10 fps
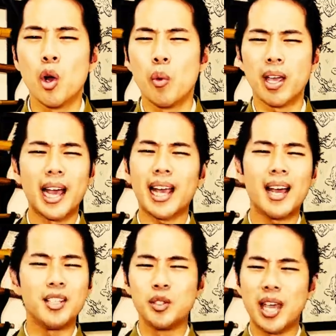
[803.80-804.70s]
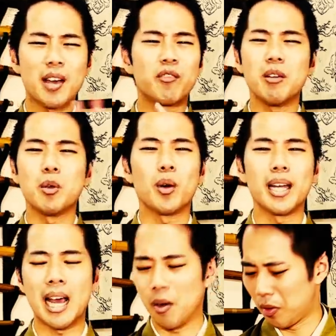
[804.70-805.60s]
no, wait, I, I, you can't fight me right
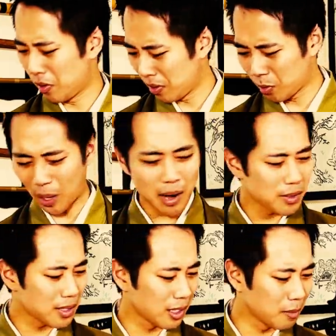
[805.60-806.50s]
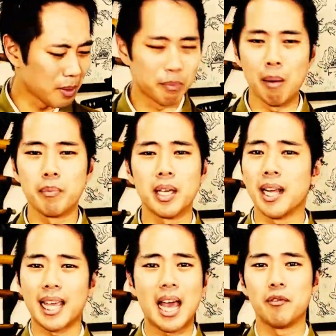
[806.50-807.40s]
now, the, the ground is a little bit bumpy and
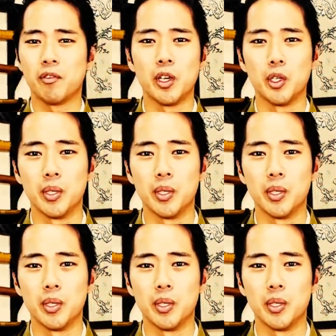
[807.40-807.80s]
I can't fight you